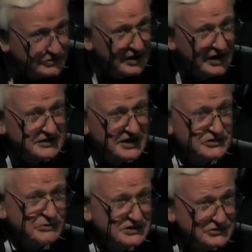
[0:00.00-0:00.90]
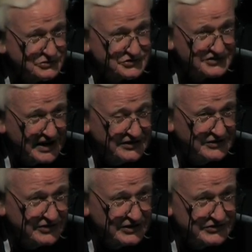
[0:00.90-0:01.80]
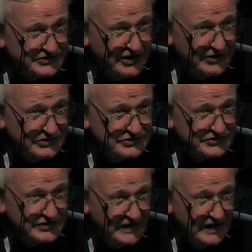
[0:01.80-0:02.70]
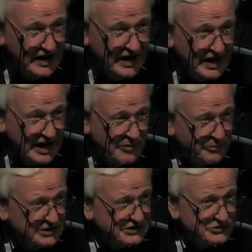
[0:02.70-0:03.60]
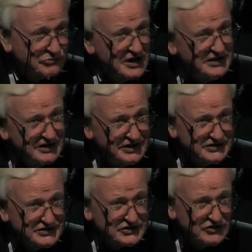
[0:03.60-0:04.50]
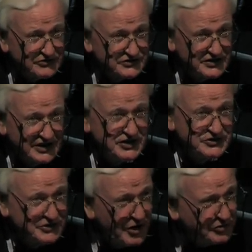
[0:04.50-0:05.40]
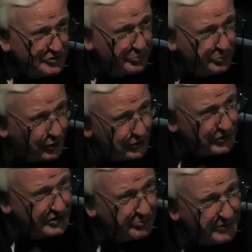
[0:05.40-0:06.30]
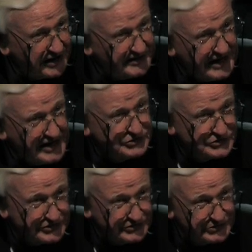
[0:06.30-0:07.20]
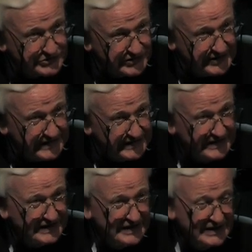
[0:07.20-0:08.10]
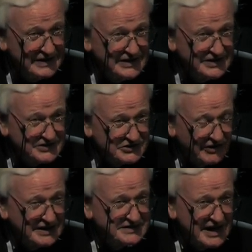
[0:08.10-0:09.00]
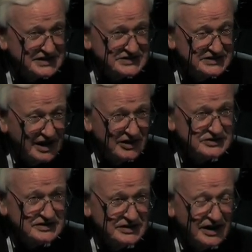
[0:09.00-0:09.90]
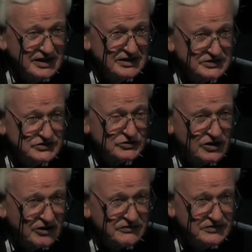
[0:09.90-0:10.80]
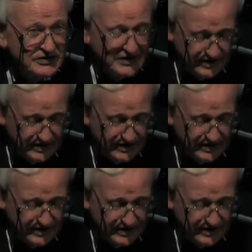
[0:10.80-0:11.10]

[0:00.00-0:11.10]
hard, otherwise you'll stand it on its nose. And because the radiators are offset, don't boil the bloody engine, you see. So I taxied out and I took off,